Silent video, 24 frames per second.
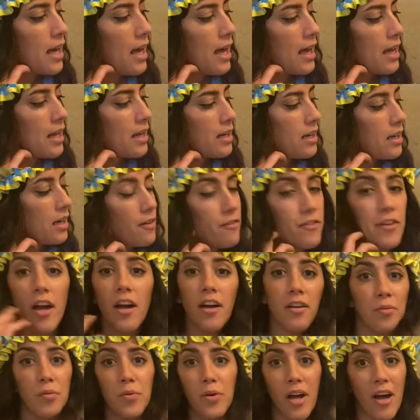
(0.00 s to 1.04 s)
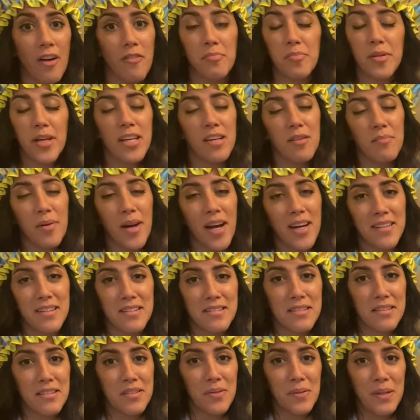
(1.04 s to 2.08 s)
And if not, we'll have plenty of
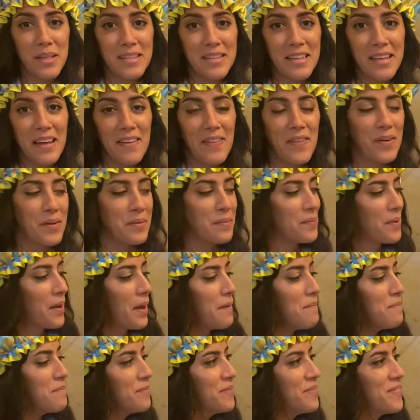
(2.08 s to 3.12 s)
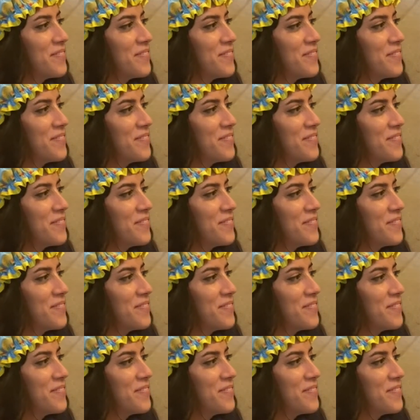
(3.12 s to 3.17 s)
practice this week to get there, okay?